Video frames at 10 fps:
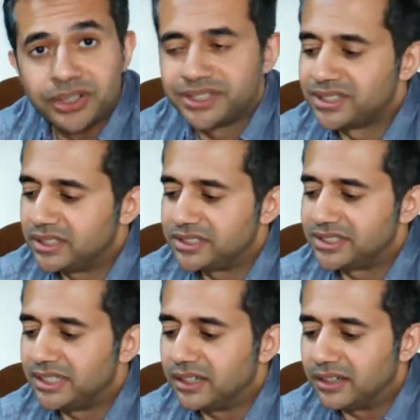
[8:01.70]
connoisseur
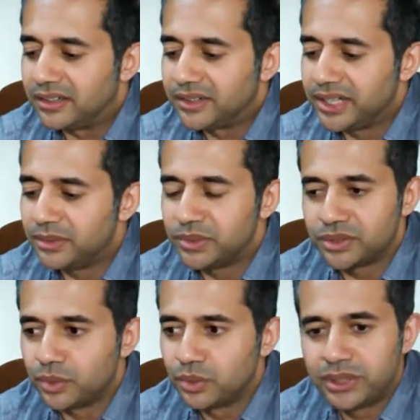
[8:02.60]
cigar. It
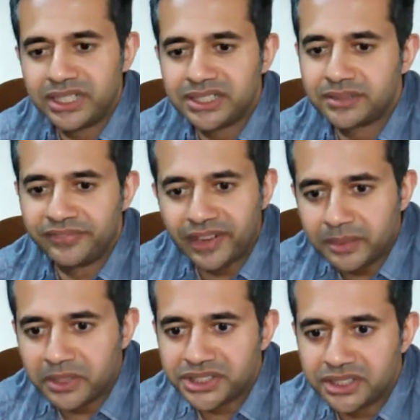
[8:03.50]
was always
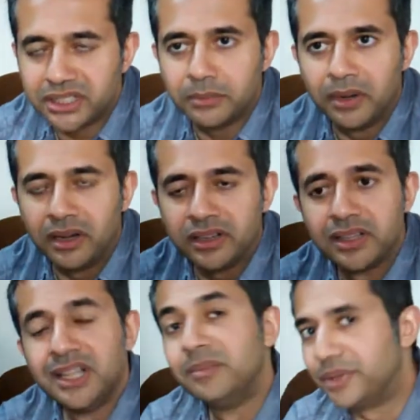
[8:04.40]
very much in demand.